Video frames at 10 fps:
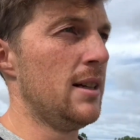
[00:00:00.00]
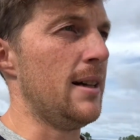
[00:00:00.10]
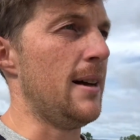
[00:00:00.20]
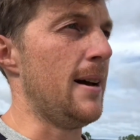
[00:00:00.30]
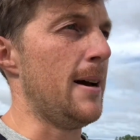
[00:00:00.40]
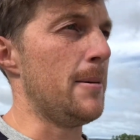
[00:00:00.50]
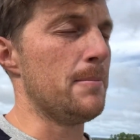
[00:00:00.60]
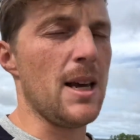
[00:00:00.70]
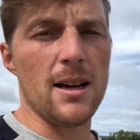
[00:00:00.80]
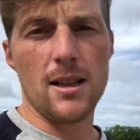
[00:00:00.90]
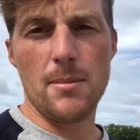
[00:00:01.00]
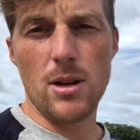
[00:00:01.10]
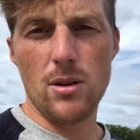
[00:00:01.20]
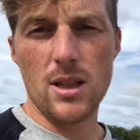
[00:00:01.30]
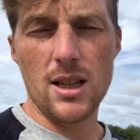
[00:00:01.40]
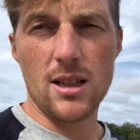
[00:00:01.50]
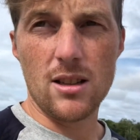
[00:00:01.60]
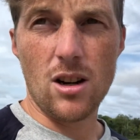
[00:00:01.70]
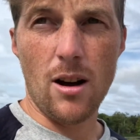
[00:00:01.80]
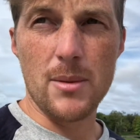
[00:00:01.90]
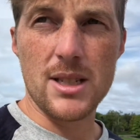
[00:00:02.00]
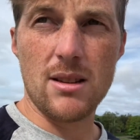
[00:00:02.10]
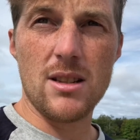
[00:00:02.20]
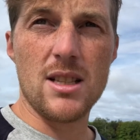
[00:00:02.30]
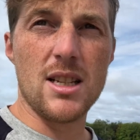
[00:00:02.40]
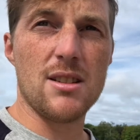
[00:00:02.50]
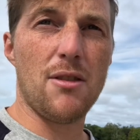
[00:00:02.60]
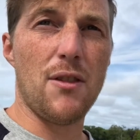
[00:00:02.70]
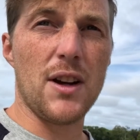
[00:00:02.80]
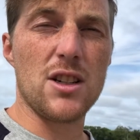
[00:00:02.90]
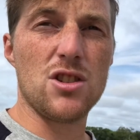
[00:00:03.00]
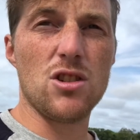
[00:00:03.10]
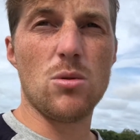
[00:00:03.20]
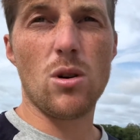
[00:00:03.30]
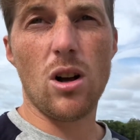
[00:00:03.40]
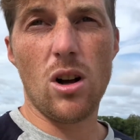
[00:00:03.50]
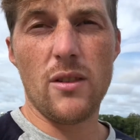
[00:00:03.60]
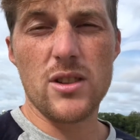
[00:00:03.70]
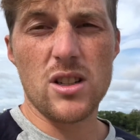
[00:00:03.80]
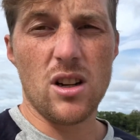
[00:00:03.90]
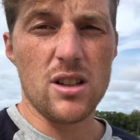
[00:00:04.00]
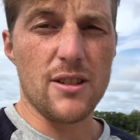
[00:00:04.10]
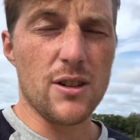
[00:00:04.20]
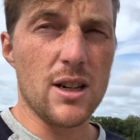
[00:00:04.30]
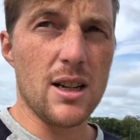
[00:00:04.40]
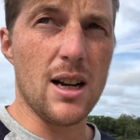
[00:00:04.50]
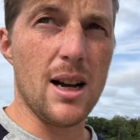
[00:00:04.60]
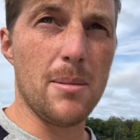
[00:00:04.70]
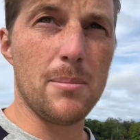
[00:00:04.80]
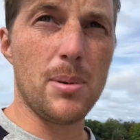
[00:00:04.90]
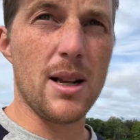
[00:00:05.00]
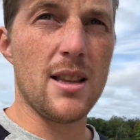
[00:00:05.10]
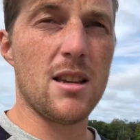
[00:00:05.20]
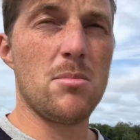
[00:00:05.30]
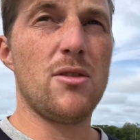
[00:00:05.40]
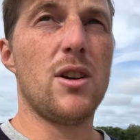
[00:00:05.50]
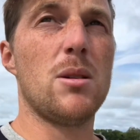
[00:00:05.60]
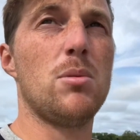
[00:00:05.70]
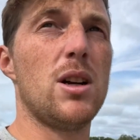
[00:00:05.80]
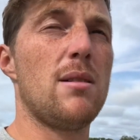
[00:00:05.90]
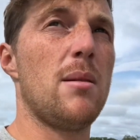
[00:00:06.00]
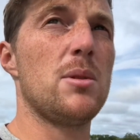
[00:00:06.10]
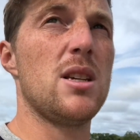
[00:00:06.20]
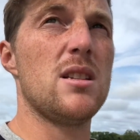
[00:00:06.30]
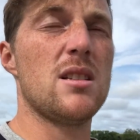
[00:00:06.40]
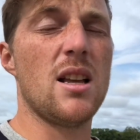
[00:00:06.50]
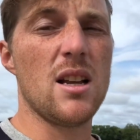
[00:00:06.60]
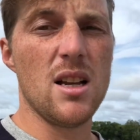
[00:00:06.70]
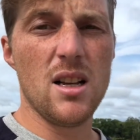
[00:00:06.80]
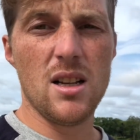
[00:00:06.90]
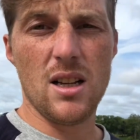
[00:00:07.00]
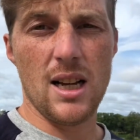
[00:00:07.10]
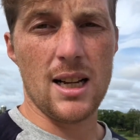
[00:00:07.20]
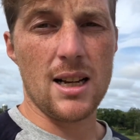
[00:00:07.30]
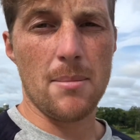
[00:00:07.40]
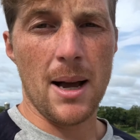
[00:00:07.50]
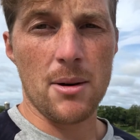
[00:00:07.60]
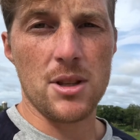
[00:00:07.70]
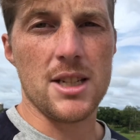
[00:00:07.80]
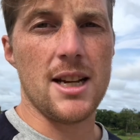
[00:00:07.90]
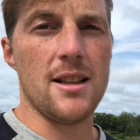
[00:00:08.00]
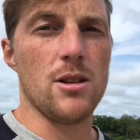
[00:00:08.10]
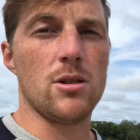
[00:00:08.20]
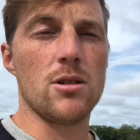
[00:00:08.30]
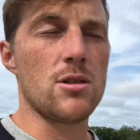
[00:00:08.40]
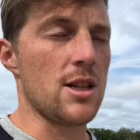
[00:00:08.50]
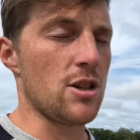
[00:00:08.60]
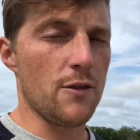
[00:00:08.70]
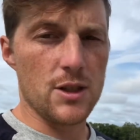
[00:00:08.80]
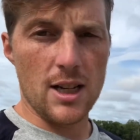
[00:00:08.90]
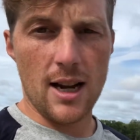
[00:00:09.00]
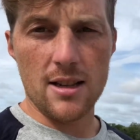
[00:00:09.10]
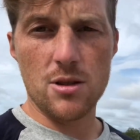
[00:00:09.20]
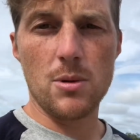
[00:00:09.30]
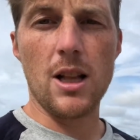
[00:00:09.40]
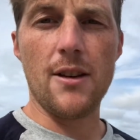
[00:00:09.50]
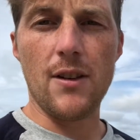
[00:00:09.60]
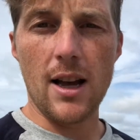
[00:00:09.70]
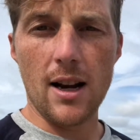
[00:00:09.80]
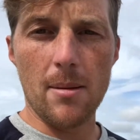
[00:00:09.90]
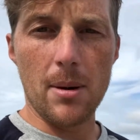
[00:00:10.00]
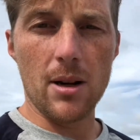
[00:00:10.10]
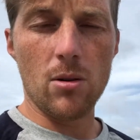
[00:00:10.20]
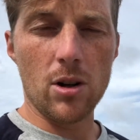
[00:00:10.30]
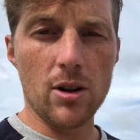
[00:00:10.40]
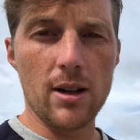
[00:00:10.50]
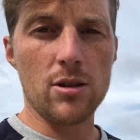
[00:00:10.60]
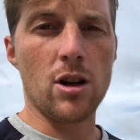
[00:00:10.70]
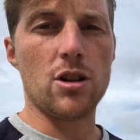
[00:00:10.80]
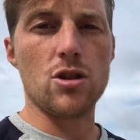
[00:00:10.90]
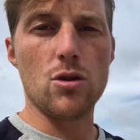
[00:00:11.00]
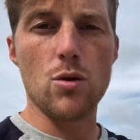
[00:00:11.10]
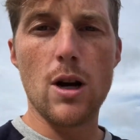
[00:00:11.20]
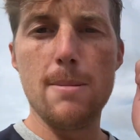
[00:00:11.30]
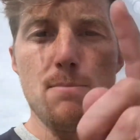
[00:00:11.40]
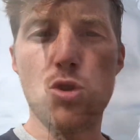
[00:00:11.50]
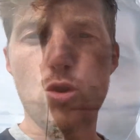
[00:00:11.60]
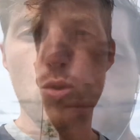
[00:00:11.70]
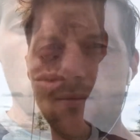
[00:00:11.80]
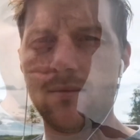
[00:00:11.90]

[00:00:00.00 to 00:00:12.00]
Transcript: Um, yeah, let me know what you think in the comments, how these things have affected you. We're all, obviously all different, um, but I think it'd be fun to play around with these and then uh, come back with the data that you learned. So that's all for today. This is Real Life Ed. I'm Ben Corkery. I'll talk to you soon. Psh.